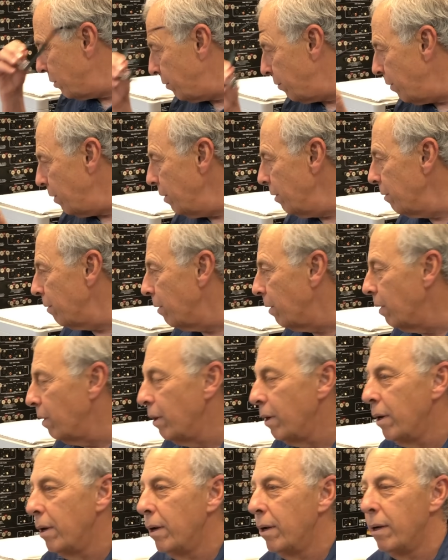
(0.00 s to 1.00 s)
true.
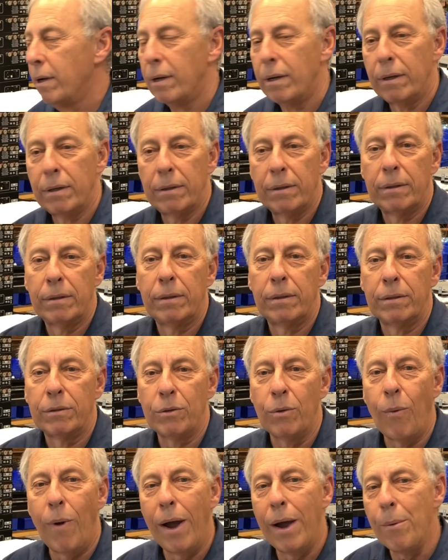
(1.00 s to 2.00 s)
So
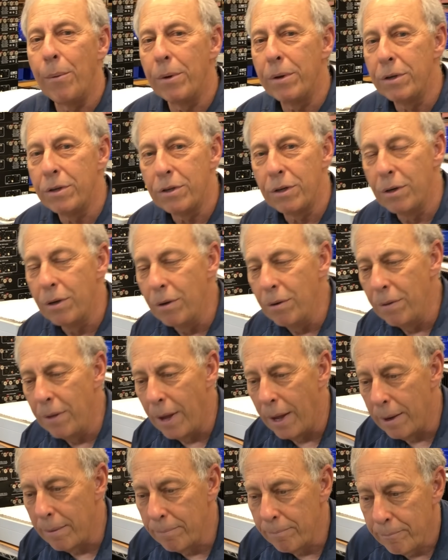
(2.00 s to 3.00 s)
why wouldn't you do
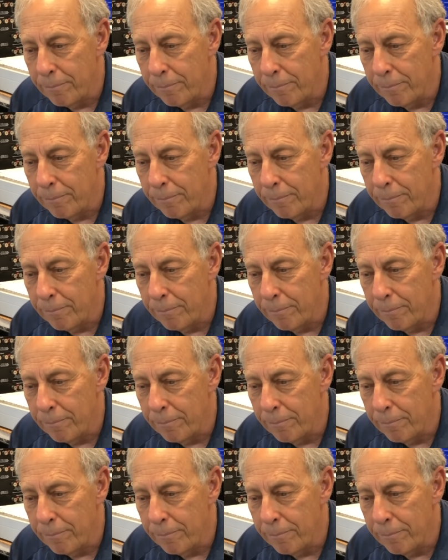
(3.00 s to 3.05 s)
that?